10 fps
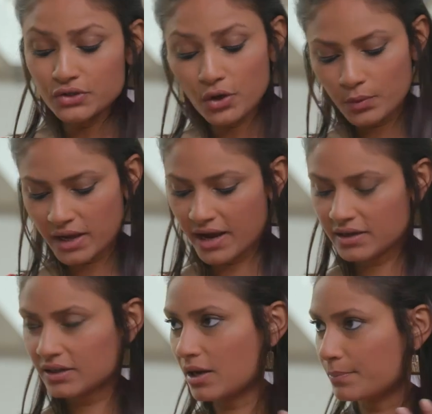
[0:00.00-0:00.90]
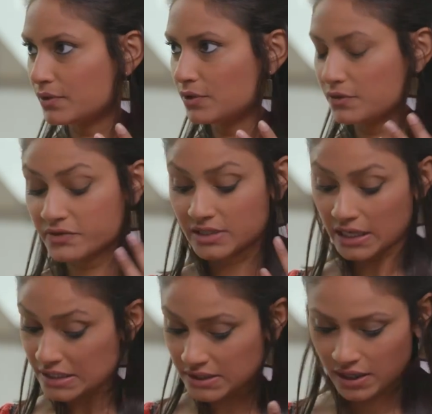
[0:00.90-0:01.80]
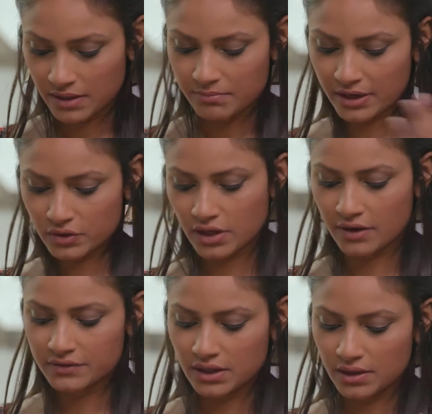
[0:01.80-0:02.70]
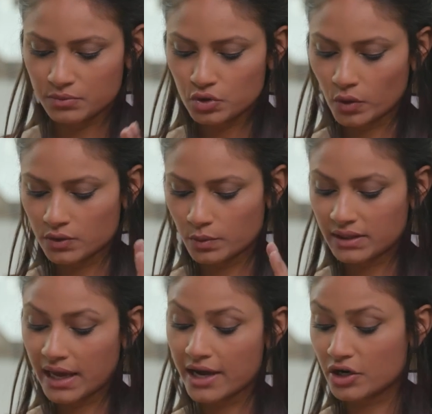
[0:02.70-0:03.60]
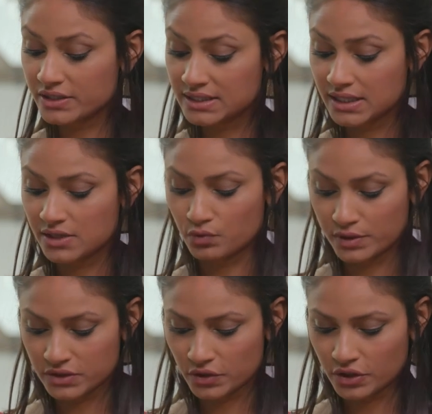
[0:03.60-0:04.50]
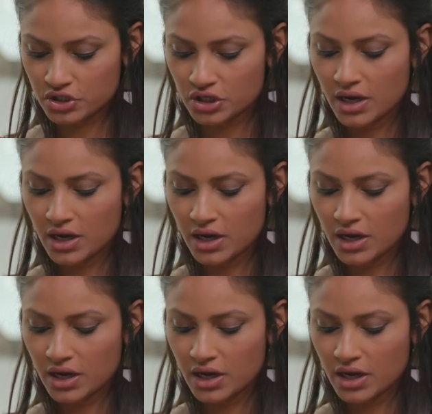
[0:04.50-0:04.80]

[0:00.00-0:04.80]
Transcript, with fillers: So we had a couple of studies done. Microsoft um, joined with K R C Research,